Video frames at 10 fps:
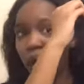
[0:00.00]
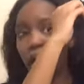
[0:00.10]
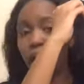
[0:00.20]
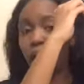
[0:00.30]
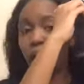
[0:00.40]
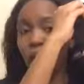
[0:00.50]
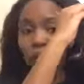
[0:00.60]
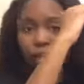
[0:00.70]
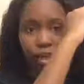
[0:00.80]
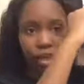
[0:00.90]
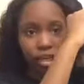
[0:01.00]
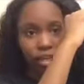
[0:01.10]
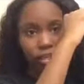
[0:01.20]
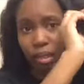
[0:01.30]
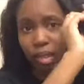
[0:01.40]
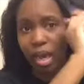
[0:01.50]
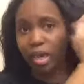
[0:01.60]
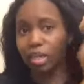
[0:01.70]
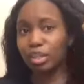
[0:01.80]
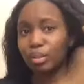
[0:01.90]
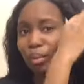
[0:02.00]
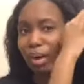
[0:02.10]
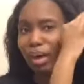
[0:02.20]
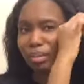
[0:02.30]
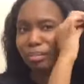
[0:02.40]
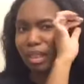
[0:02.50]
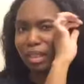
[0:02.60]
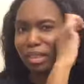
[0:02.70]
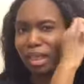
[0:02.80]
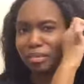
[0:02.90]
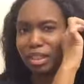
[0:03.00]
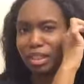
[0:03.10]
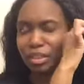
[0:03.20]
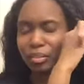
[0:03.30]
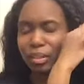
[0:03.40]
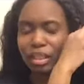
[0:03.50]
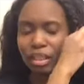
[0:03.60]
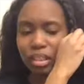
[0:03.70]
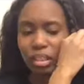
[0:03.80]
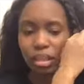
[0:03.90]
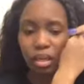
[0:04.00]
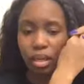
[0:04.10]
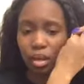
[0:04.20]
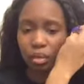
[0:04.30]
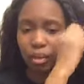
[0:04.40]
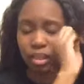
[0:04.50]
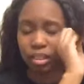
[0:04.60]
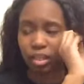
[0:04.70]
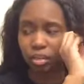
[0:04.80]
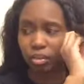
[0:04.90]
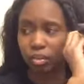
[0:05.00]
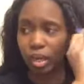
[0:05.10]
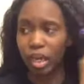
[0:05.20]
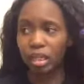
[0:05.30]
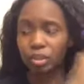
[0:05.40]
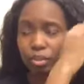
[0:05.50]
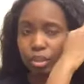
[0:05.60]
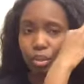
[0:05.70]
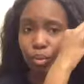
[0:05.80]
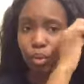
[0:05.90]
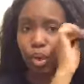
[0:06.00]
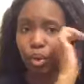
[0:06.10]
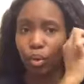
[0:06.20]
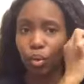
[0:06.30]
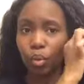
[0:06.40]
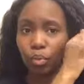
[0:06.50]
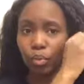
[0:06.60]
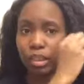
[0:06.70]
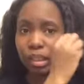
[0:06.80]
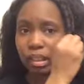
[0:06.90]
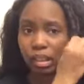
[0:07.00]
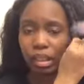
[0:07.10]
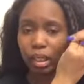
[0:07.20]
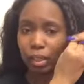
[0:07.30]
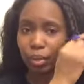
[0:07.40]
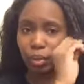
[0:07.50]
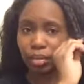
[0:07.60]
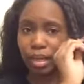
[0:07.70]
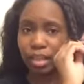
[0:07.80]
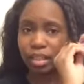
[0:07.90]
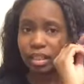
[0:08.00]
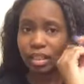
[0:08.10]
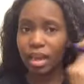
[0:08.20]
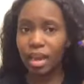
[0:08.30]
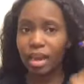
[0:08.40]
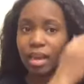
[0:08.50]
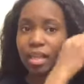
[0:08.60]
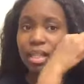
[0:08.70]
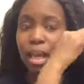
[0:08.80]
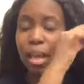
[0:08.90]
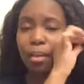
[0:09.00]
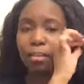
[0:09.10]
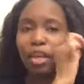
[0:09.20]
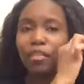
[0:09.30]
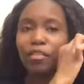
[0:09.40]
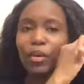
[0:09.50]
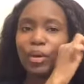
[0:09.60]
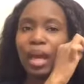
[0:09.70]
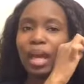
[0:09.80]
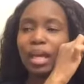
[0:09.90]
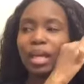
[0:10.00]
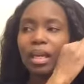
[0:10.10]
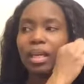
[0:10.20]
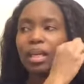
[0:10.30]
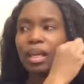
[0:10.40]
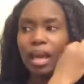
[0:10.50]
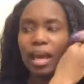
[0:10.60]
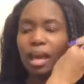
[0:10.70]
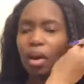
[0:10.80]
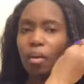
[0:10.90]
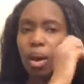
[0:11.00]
I always kind of do an update type situation where I tell you guys what's going on, what's the tea and all that jazz. But I feel like now